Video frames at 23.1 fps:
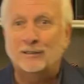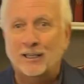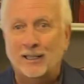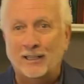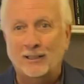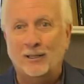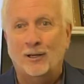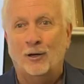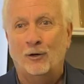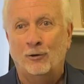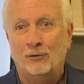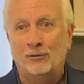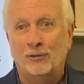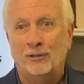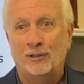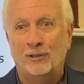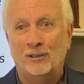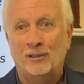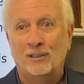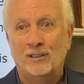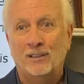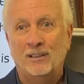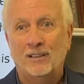take over.
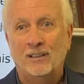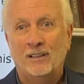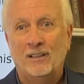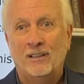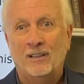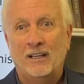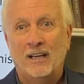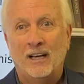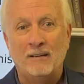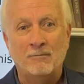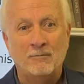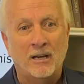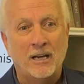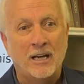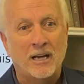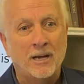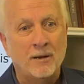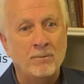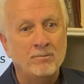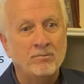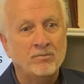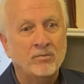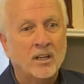Mm-hmm.
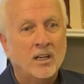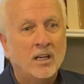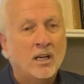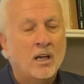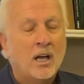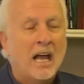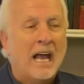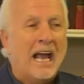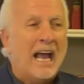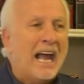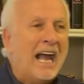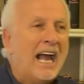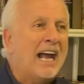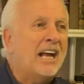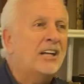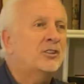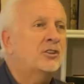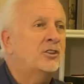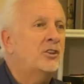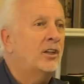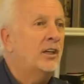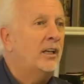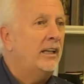Amen? Amen?
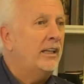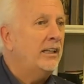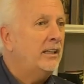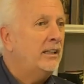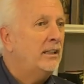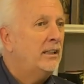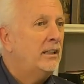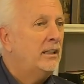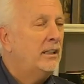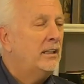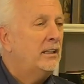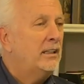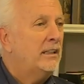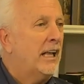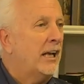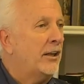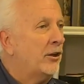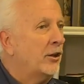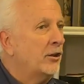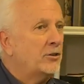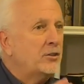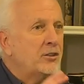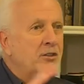Actually, now
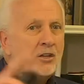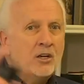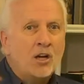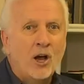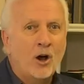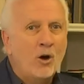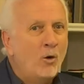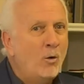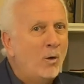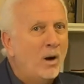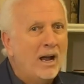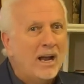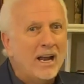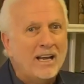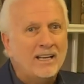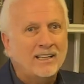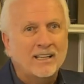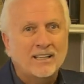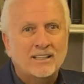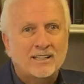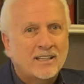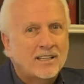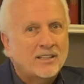there's no way
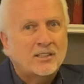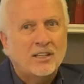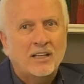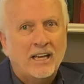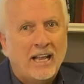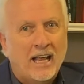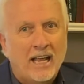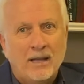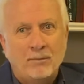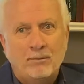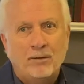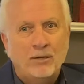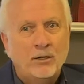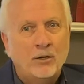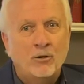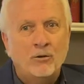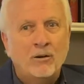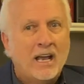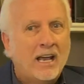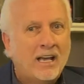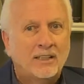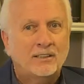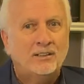that this could happen on
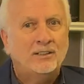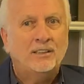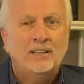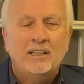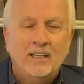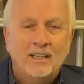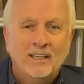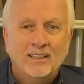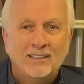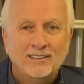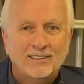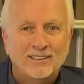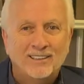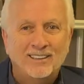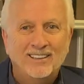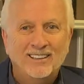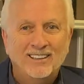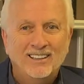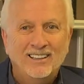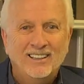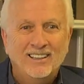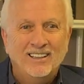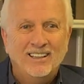accident.
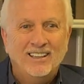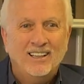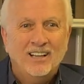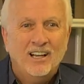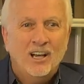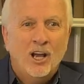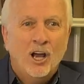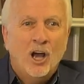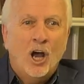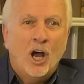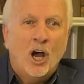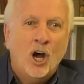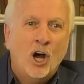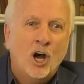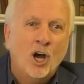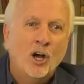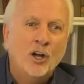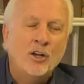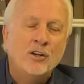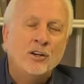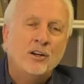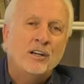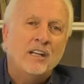
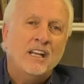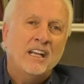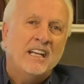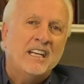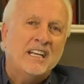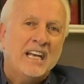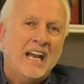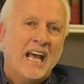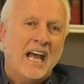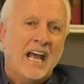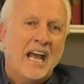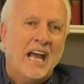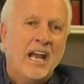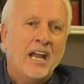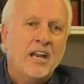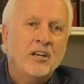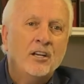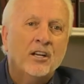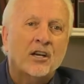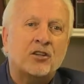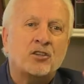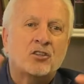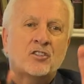
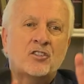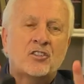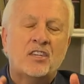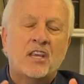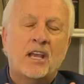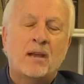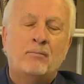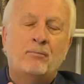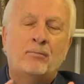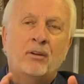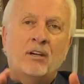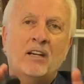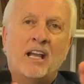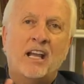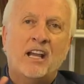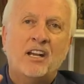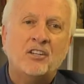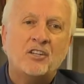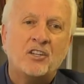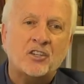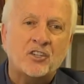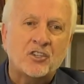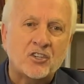109 separate
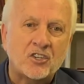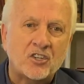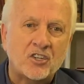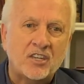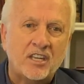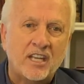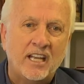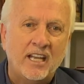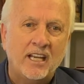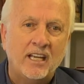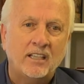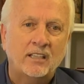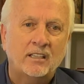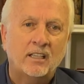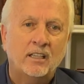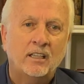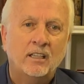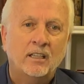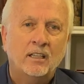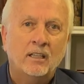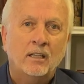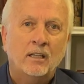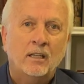and distinct
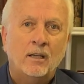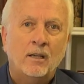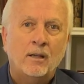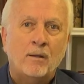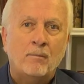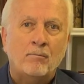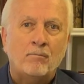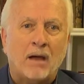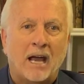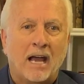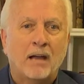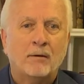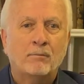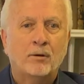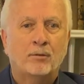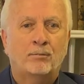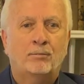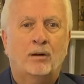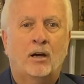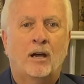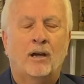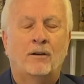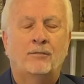Bible
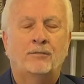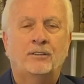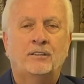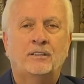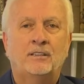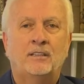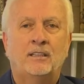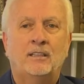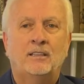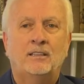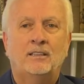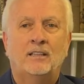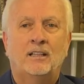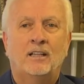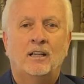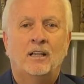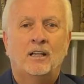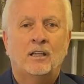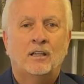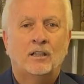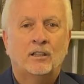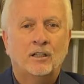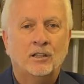prophecies
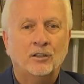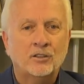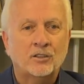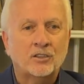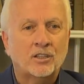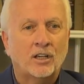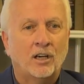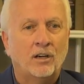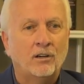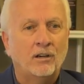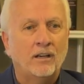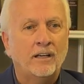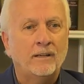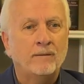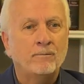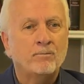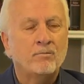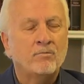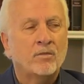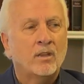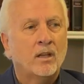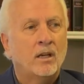concerning